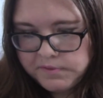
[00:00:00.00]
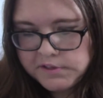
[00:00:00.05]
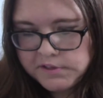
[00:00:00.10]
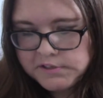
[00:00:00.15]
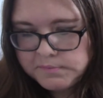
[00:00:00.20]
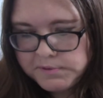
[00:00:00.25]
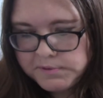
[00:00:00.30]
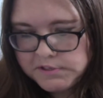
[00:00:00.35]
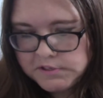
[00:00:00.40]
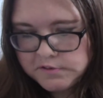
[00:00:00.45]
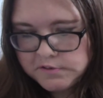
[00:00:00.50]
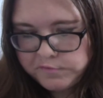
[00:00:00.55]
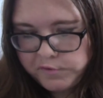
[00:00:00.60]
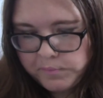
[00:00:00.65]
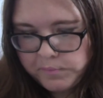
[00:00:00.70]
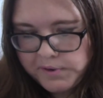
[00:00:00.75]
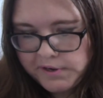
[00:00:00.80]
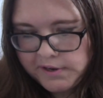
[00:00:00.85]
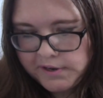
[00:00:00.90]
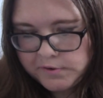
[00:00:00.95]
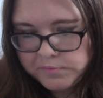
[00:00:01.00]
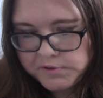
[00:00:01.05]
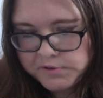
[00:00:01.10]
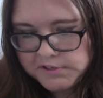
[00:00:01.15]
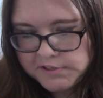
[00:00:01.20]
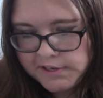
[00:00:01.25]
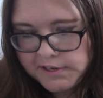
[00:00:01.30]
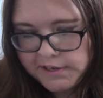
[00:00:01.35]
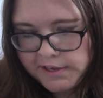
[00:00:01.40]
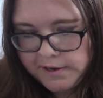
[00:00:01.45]
This mist is formulated with
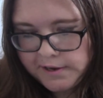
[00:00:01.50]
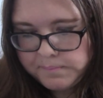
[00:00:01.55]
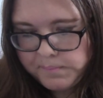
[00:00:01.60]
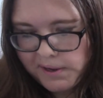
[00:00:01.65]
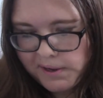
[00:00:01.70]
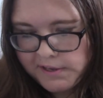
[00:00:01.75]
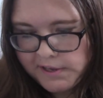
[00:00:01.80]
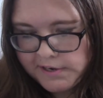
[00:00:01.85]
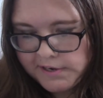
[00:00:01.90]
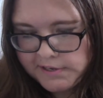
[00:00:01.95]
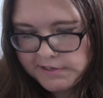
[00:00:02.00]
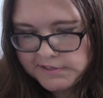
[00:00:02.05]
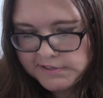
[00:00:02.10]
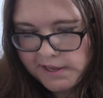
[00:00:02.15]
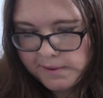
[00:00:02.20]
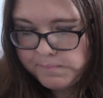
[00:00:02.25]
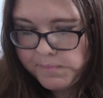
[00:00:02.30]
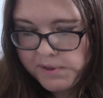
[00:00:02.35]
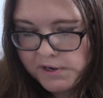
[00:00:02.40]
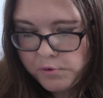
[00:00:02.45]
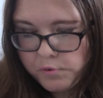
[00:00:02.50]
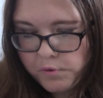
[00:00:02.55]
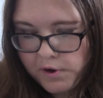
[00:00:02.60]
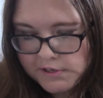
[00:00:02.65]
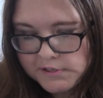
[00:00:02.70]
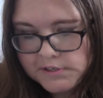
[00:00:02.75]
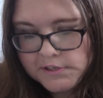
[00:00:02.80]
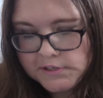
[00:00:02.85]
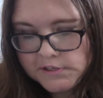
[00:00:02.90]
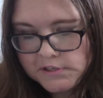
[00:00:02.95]
zinc and manganese amino
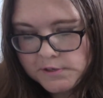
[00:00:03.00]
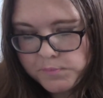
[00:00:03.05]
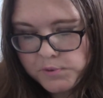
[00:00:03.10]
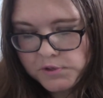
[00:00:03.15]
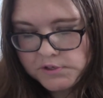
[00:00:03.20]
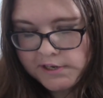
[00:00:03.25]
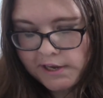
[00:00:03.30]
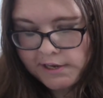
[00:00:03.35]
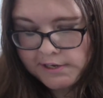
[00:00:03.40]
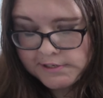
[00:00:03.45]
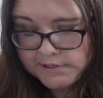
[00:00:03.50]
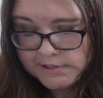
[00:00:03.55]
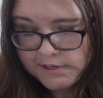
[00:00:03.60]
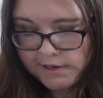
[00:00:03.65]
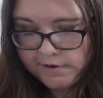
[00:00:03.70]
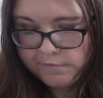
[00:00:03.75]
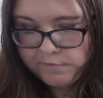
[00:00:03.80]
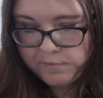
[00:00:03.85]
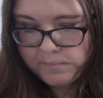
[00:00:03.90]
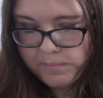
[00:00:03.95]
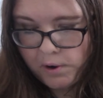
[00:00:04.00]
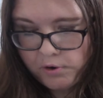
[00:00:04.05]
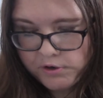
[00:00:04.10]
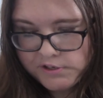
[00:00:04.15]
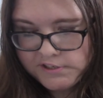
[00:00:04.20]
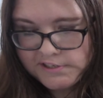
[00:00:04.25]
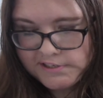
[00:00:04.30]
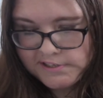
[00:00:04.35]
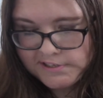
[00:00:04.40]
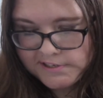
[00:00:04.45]
acids to protect skin from
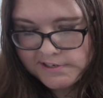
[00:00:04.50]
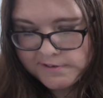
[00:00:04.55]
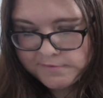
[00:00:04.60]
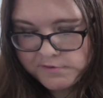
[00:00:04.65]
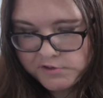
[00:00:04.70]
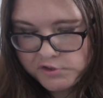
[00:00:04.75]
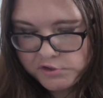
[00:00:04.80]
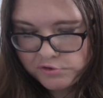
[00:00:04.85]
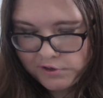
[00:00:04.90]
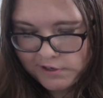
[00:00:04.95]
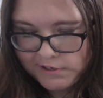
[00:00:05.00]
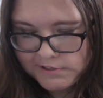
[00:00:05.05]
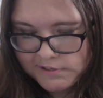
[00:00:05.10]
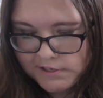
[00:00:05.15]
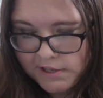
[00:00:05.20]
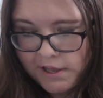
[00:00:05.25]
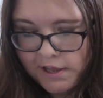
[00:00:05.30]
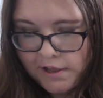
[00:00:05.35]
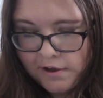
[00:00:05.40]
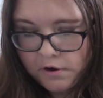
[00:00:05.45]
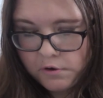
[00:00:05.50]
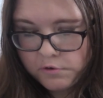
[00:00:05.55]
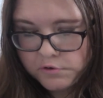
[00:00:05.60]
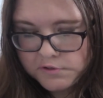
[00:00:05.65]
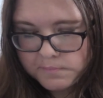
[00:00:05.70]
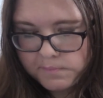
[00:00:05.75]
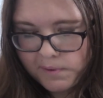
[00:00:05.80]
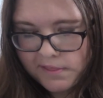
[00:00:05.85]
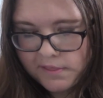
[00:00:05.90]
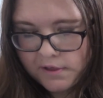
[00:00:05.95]
oxidative stress
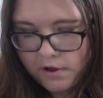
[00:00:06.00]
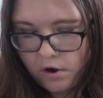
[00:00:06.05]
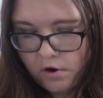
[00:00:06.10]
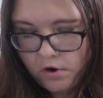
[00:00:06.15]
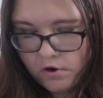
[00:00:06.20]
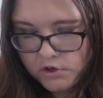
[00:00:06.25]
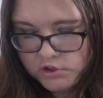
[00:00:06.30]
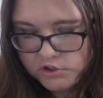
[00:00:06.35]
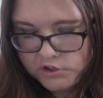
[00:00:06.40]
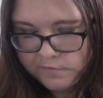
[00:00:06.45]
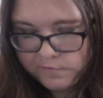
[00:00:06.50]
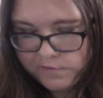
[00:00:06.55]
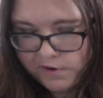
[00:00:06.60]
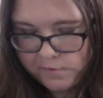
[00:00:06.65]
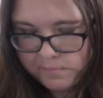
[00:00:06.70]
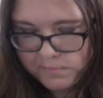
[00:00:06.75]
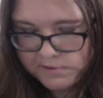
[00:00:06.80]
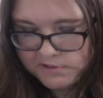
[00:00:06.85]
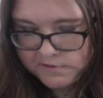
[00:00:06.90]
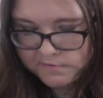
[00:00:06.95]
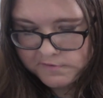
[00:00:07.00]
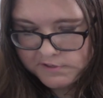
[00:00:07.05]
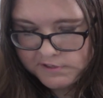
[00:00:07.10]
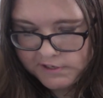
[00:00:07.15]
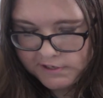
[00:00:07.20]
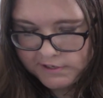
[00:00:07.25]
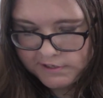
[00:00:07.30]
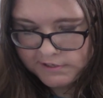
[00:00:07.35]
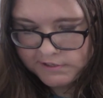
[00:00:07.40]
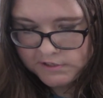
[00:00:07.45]
caused by the harsh environments of
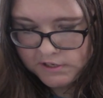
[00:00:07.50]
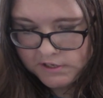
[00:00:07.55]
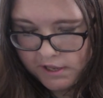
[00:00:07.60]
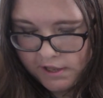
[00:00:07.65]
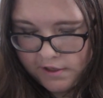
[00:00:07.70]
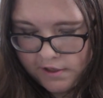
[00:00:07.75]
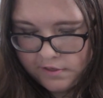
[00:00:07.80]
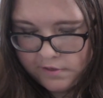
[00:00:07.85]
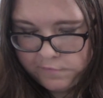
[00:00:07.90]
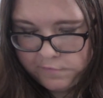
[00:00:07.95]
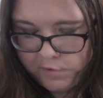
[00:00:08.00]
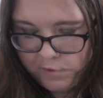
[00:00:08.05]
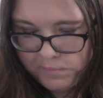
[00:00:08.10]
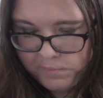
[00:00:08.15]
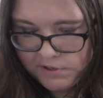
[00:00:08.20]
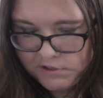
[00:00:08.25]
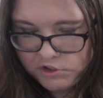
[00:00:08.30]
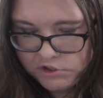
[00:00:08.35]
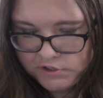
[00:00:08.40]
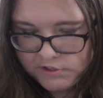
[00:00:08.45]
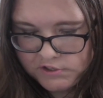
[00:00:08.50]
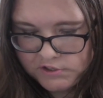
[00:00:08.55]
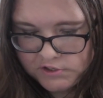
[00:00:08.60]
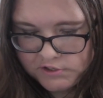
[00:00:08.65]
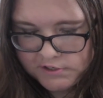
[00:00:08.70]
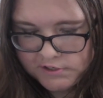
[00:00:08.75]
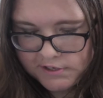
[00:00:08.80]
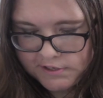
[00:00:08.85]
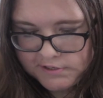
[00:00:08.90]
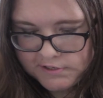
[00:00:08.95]
cities. The formula shields your
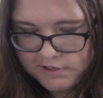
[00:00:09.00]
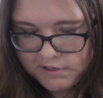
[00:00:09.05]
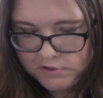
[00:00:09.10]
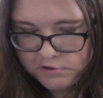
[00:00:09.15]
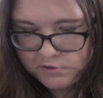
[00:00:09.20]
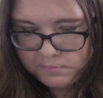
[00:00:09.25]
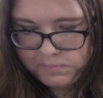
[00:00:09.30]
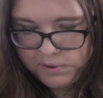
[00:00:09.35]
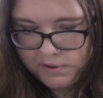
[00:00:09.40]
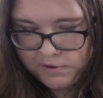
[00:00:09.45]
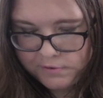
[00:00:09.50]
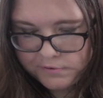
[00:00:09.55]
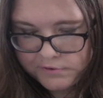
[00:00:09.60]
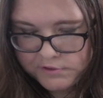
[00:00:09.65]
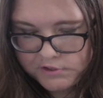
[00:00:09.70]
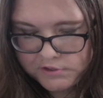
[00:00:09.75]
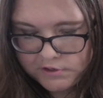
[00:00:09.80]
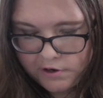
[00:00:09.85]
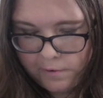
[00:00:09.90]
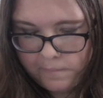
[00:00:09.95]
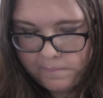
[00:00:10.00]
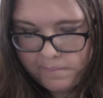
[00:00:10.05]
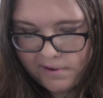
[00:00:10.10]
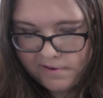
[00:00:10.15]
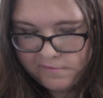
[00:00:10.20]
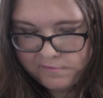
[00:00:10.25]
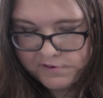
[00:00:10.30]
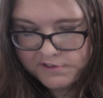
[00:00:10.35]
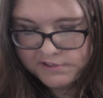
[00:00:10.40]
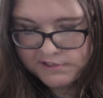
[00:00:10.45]
skin cells from pollutants to
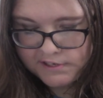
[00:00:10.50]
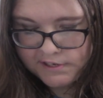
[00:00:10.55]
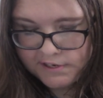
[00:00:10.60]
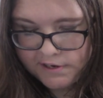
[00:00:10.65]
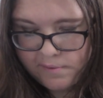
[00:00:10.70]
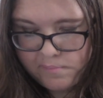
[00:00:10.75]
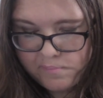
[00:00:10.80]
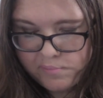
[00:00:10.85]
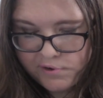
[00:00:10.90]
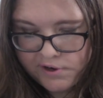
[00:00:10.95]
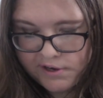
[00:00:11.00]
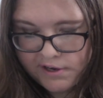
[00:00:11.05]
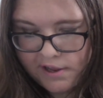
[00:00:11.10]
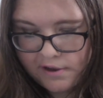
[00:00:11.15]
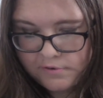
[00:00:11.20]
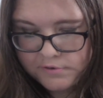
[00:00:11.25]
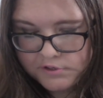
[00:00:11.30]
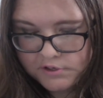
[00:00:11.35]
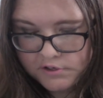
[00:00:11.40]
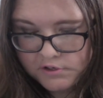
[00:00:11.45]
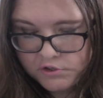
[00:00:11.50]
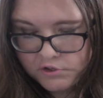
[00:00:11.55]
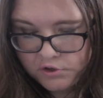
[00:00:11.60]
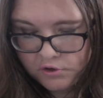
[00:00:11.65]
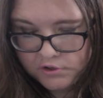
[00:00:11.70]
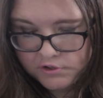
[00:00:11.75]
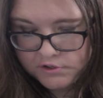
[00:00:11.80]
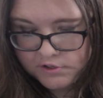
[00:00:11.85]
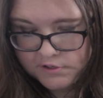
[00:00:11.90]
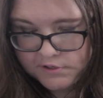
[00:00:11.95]
combat fatigue, breakouts and
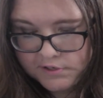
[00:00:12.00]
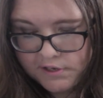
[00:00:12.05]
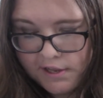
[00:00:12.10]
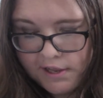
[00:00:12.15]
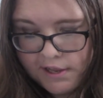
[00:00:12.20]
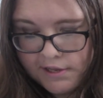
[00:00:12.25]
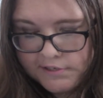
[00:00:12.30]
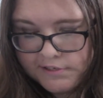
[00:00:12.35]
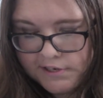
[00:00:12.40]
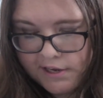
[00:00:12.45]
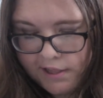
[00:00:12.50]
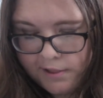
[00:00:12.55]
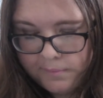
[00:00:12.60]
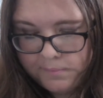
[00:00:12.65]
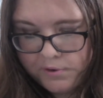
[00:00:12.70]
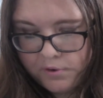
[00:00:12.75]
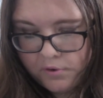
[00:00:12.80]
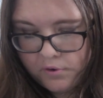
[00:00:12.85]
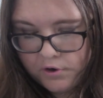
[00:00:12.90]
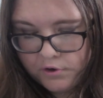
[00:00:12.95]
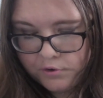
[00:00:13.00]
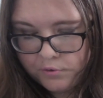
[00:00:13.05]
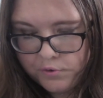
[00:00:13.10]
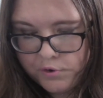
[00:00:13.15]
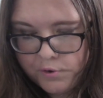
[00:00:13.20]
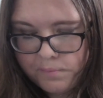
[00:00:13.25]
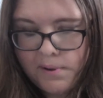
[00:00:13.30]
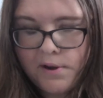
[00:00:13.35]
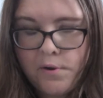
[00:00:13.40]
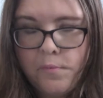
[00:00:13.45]
toxins to help your glow
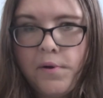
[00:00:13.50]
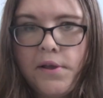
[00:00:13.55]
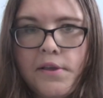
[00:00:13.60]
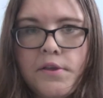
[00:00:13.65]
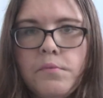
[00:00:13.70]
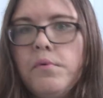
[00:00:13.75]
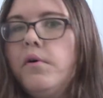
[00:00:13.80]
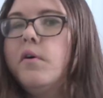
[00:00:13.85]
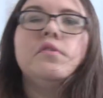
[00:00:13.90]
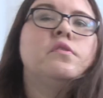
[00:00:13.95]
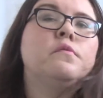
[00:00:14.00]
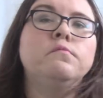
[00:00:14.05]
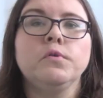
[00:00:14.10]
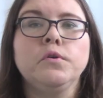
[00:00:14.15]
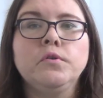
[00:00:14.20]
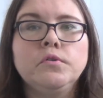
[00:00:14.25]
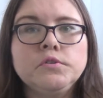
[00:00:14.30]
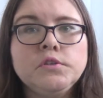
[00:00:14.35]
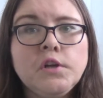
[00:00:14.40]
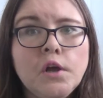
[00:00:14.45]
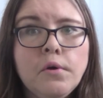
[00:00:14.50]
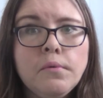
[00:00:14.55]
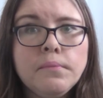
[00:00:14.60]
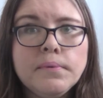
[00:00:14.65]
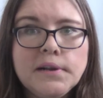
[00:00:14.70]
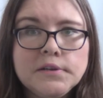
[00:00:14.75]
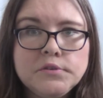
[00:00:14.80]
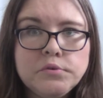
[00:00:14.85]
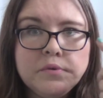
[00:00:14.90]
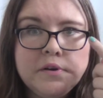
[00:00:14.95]
no matter where you are in the world.
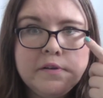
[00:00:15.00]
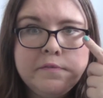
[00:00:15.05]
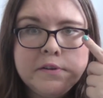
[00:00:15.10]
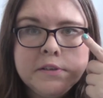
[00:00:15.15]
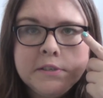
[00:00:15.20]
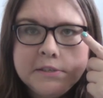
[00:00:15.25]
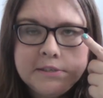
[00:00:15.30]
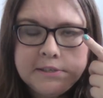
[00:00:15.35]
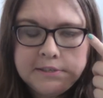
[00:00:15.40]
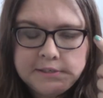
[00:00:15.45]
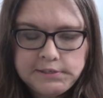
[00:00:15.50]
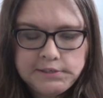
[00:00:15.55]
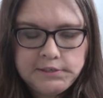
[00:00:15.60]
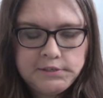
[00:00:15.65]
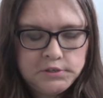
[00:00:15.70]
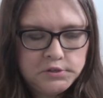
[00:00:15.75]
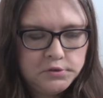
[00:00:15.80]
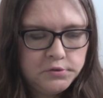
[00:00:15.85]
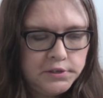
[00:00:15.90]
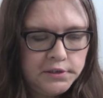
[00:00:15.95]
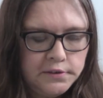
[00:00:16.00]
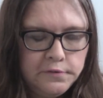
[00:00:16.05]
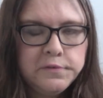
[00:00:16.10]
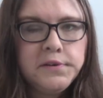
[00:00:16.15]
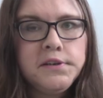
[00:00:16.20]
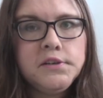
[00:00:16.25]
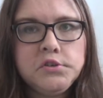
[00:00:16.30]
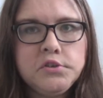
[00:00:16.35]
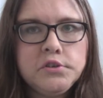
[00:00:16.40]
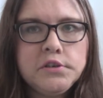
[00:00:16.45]
Well, I don't live in a city, so
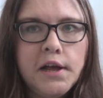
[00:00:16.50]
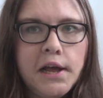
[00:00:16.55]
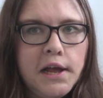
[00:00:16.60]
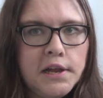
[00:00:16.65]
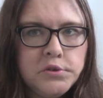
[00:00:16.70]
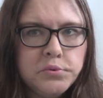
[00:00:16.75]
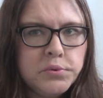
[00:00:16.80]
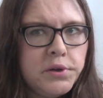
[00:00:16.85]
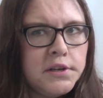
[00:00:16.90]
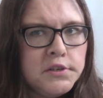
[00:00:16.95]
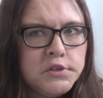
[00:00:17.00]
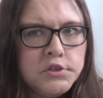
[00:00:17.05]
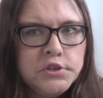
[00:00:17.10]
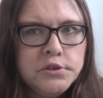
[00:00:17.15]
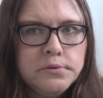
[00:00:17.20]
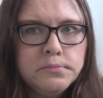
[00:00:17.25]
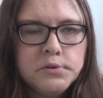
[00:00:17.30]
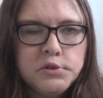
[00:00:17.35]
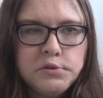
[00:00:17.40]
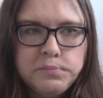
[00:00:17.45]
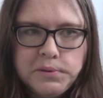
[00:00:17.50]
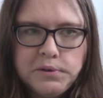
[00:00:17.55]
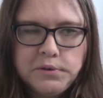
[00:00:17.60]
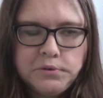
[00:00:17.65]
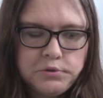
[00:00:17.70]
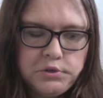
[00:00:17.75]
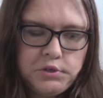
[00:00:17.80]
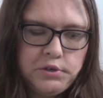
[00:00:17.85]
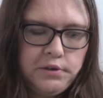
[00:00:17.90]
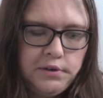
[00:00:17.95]
thankfully I don't get too much
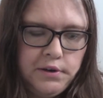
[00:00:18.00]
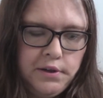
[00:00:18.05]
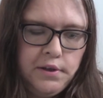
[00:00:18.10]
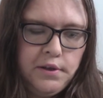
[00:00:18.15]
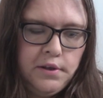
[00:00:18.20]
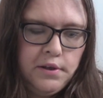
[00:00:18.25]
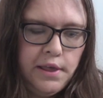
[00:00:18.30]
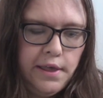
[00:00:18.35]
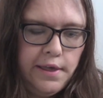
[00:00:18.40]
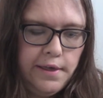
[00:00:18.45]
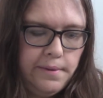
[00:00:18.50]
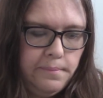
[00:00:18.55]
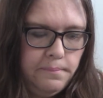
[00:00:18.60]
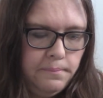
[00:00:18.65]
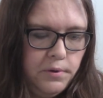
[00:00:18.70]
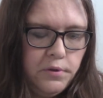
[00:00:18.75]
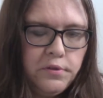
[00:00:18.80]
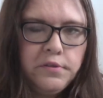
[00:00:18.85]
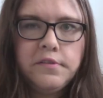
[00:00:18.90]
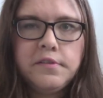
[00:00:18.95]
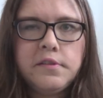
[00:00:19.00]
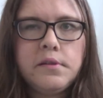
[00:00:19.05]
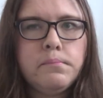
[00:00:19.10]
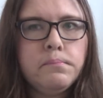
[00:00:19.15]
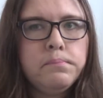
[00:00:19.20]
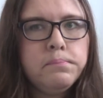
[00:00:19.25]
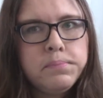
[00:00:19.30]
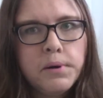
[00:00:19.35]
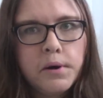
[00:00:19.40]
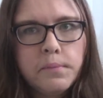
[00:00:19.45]
pollution, other
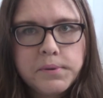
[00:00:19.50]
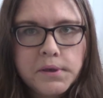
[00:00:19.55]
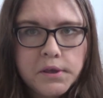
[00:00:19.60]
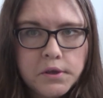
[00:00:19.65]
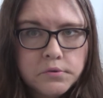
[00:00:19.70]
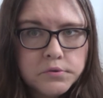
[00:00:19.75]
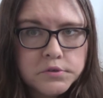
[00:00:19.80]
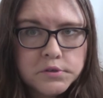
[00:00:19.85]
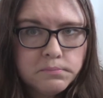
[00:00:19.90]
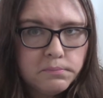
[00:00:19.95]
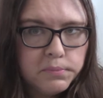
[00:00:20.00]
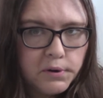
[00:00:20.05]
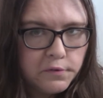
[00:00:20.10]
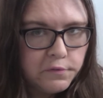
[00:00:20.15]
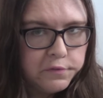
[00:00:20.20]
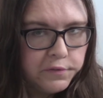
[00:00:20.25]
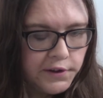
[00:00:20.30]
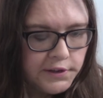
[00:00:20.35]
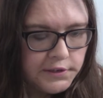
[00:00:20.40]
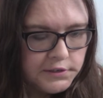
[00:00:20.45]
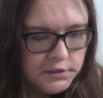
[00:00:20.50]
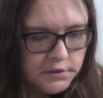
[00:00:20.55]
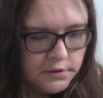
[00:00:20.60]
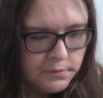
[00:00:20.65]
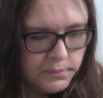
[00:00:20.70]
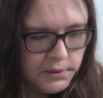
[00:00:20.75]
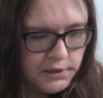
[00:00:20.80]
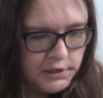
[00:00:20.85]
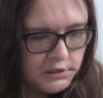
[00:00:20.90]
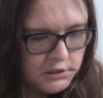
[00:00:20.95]
than barbecues and bonfires at the
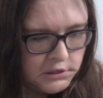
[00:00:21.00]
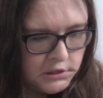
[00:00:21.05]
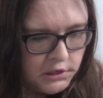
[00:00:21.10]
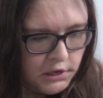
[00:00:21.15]
minute.